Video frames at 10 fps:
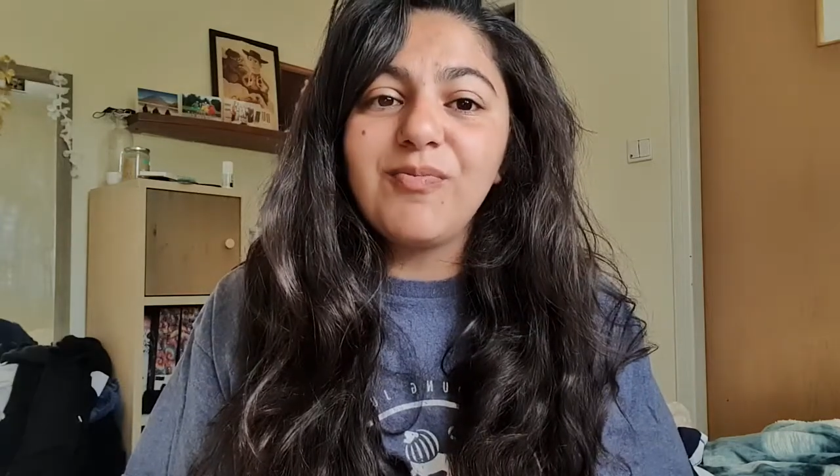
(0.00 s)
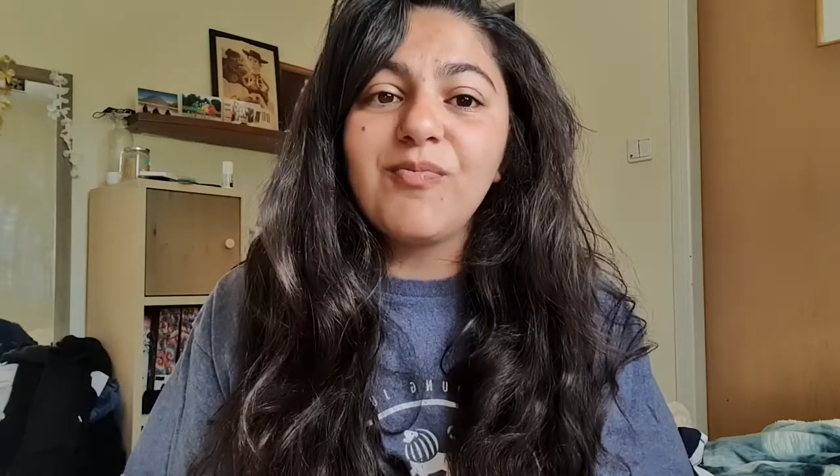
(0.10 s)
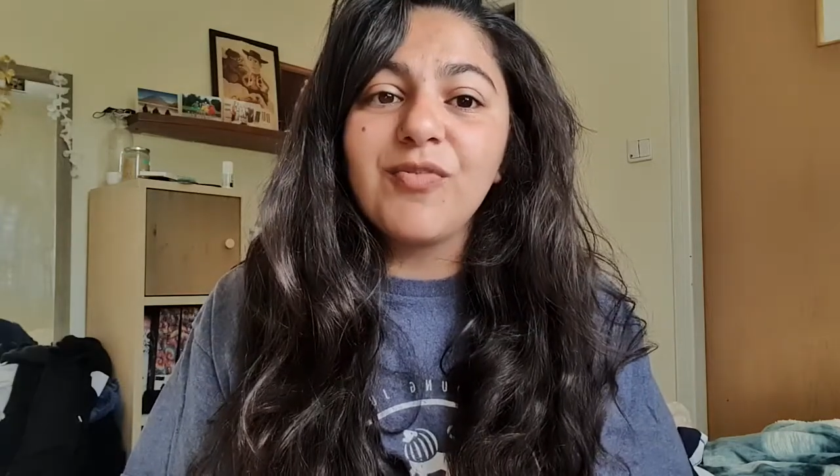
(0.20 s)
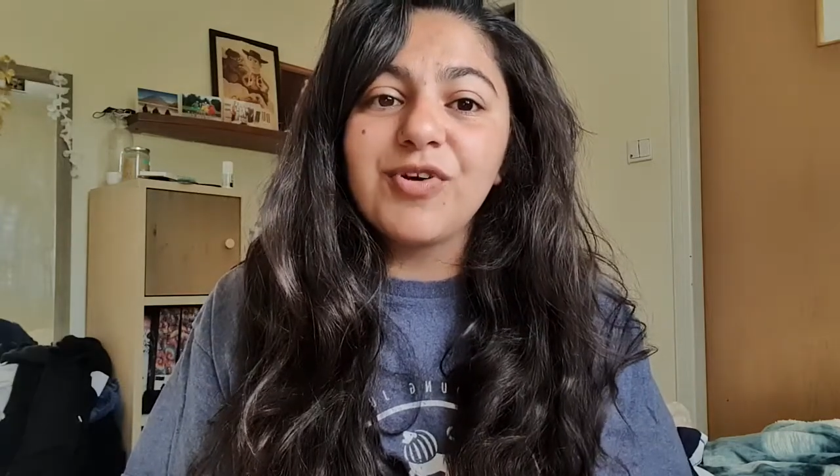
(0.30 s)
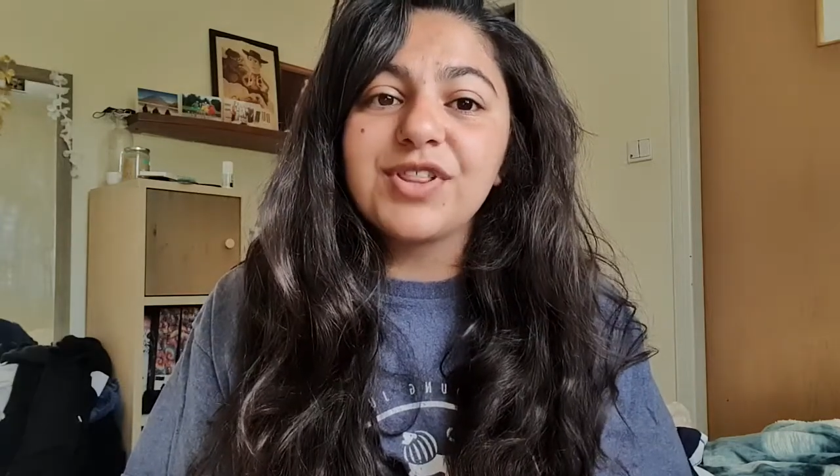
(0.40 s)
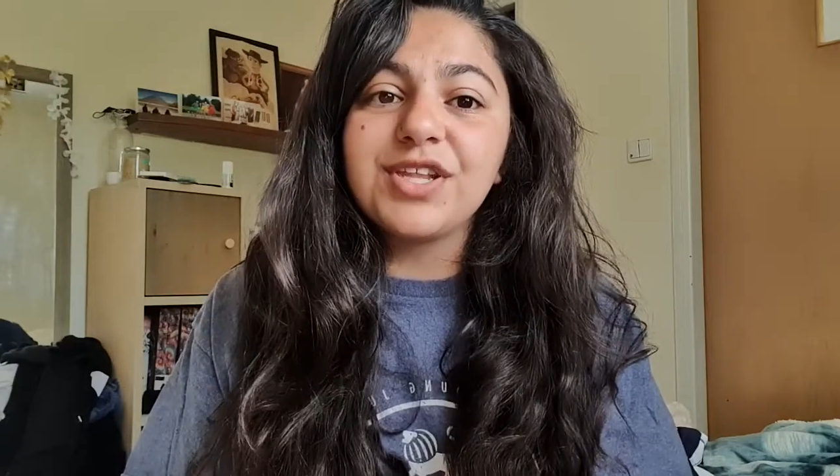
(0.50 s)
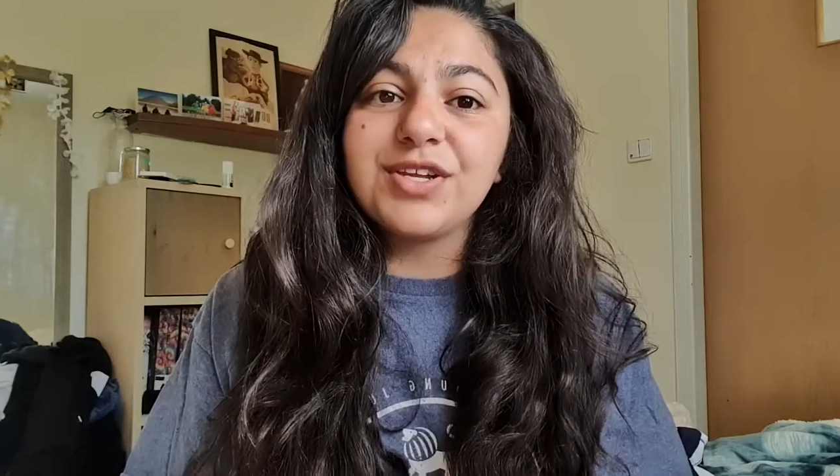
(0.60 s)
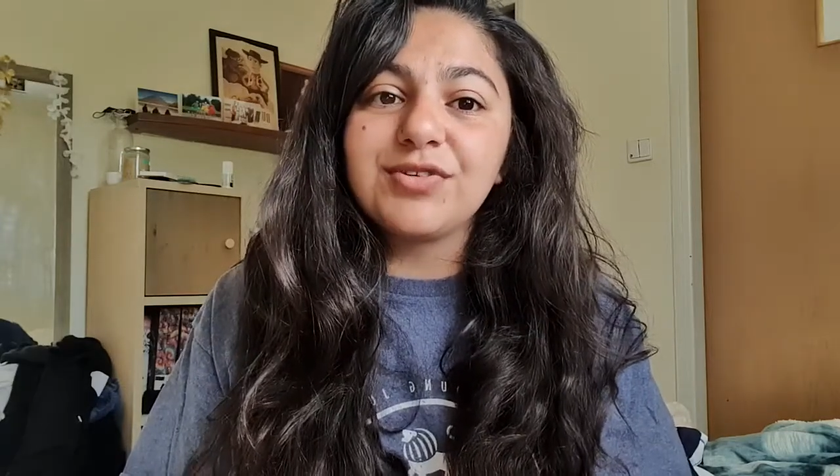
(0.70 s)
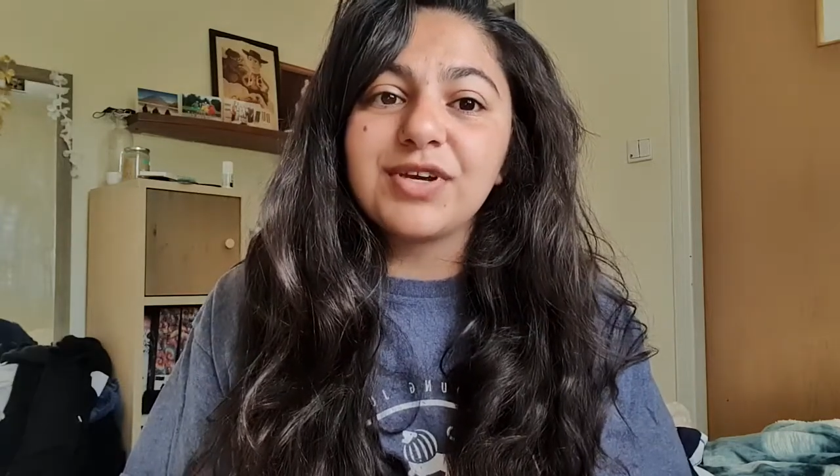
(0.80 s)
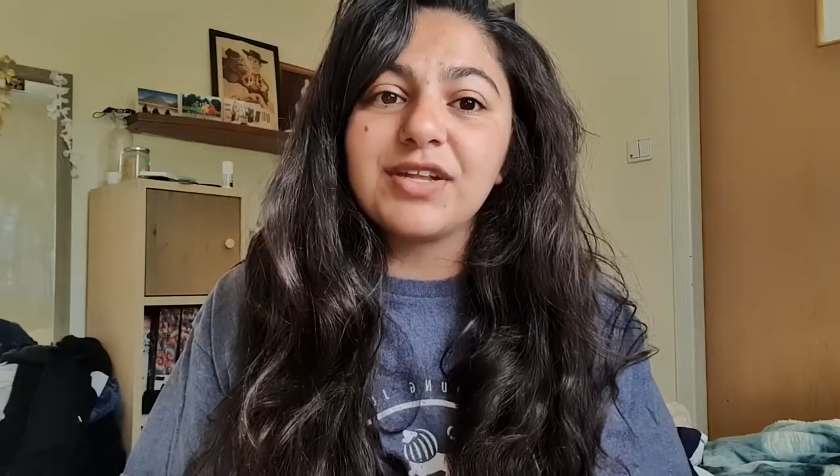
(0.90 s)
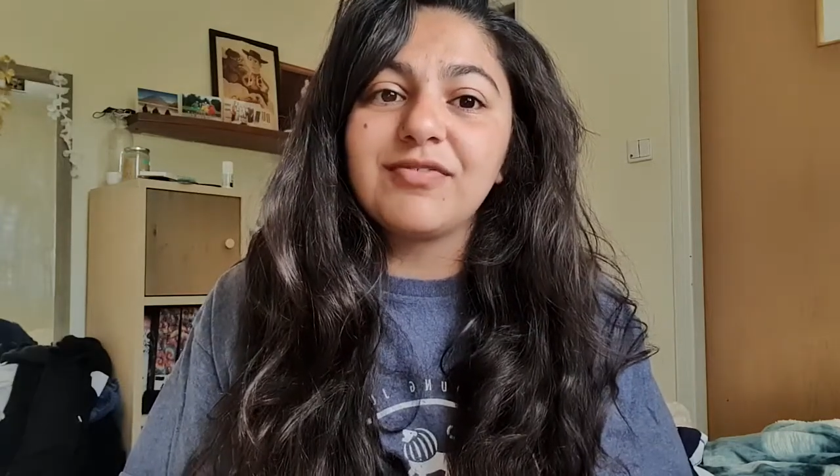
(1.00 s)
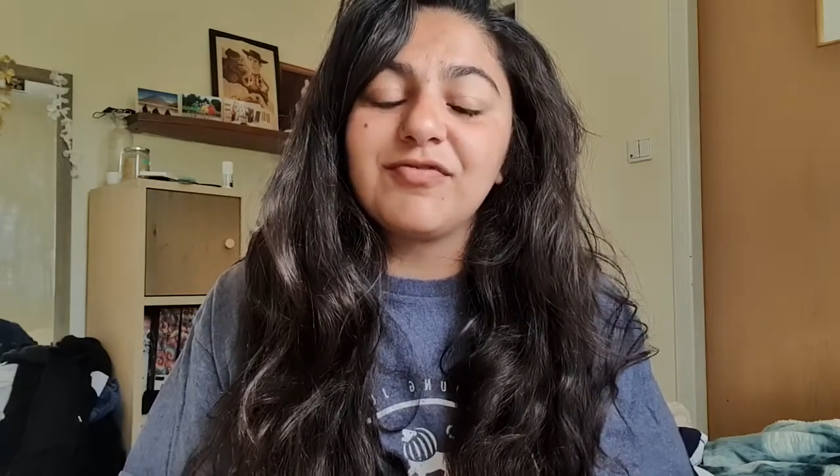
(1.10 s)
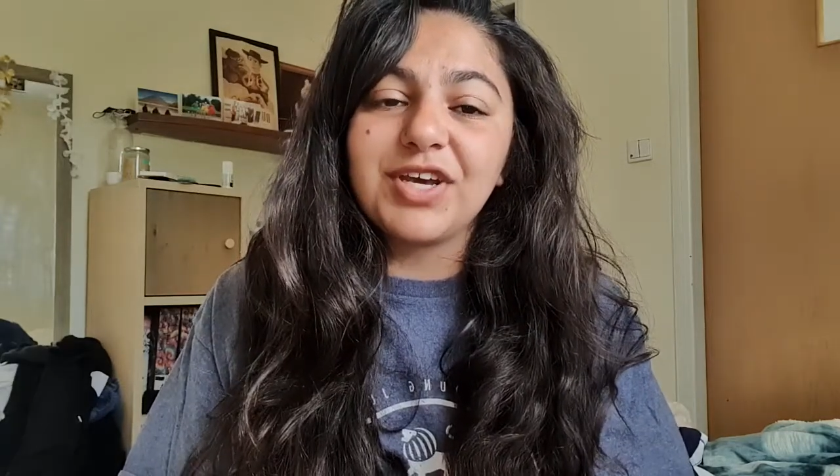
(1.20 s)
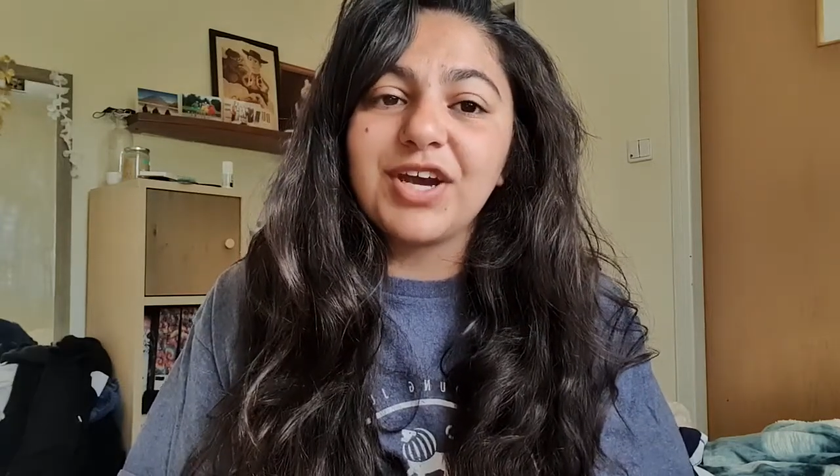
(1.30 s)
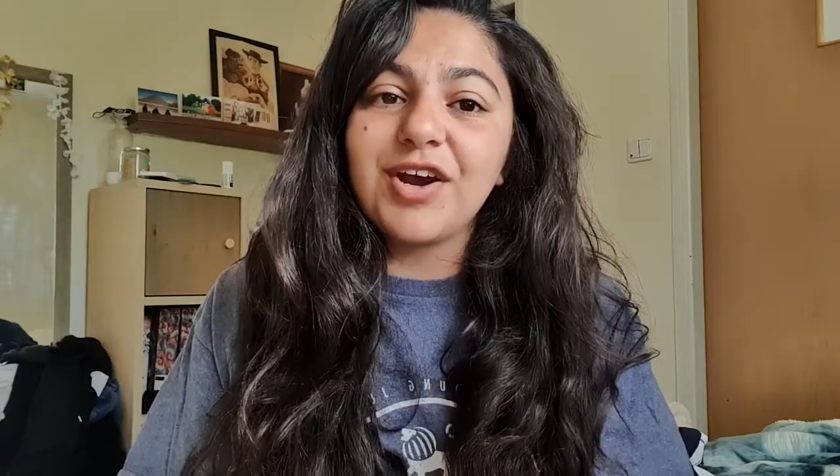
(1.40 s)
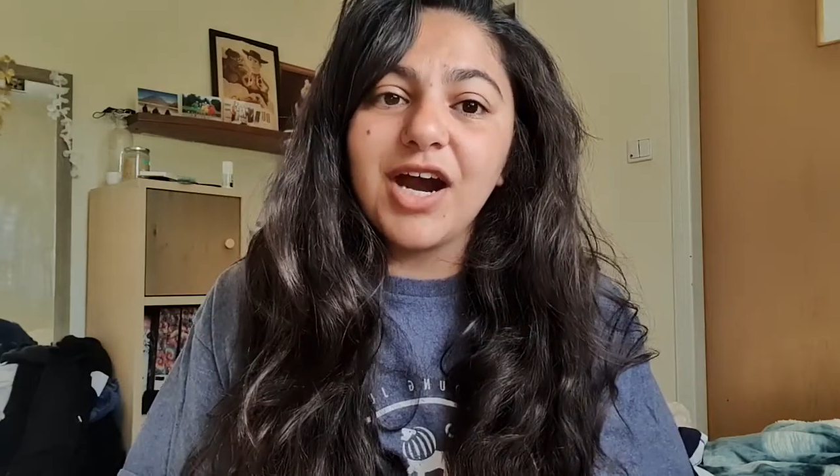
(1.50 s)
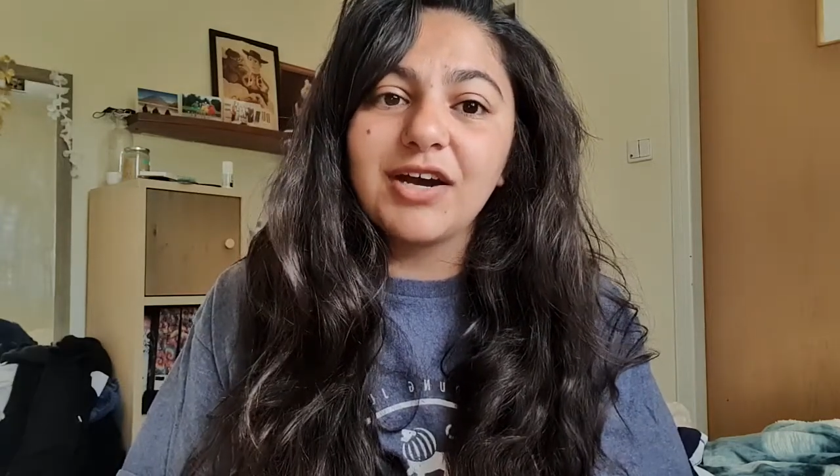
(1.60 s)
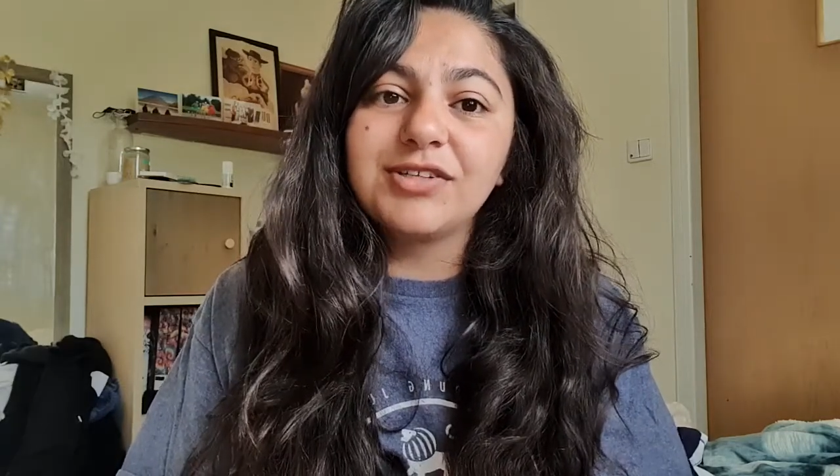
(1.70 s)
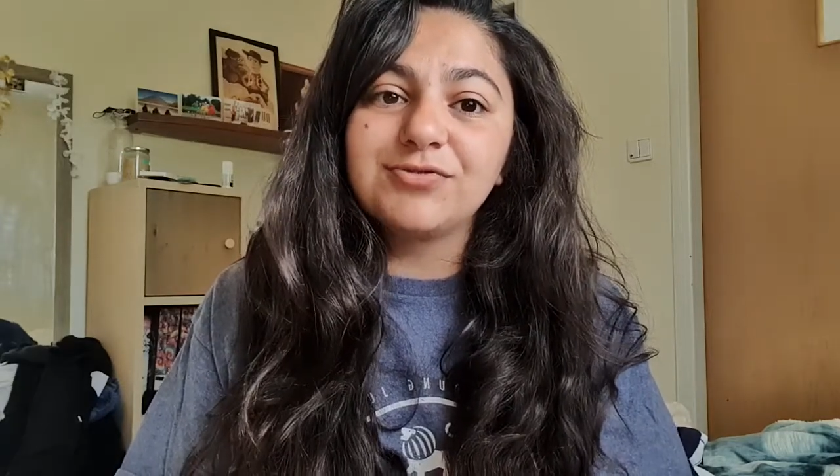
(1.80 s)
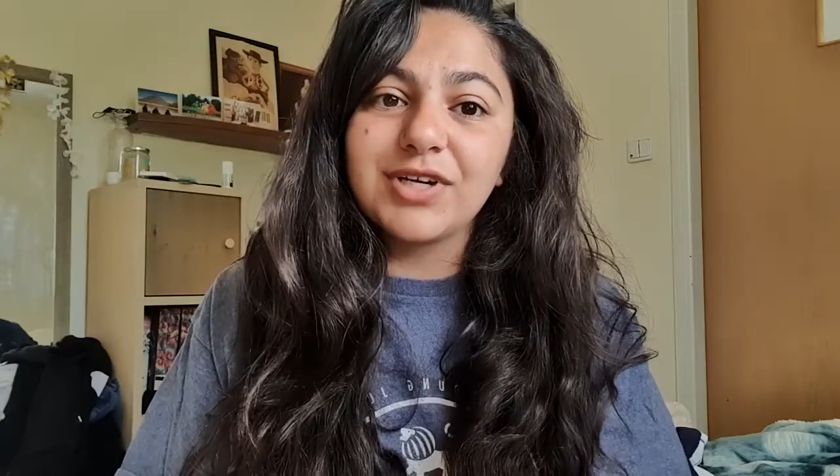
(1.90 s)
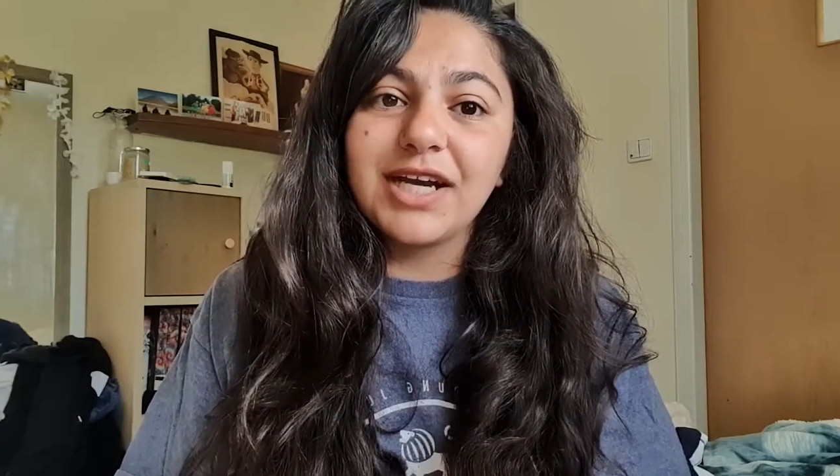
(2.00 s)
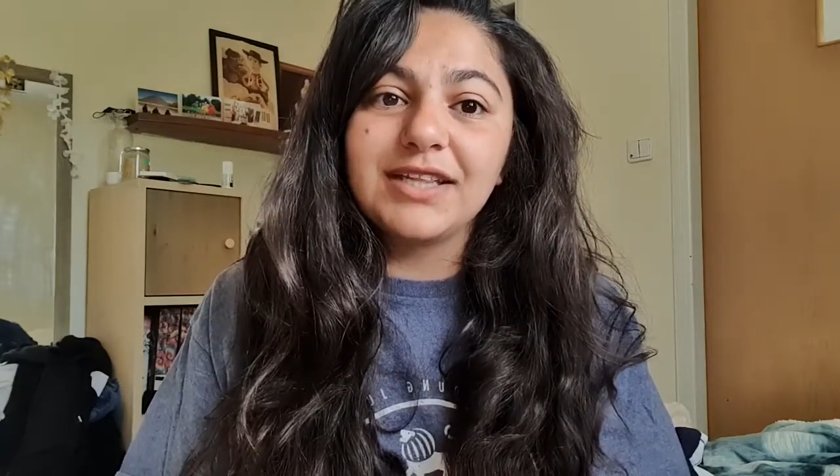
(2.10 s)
more than you can figure out right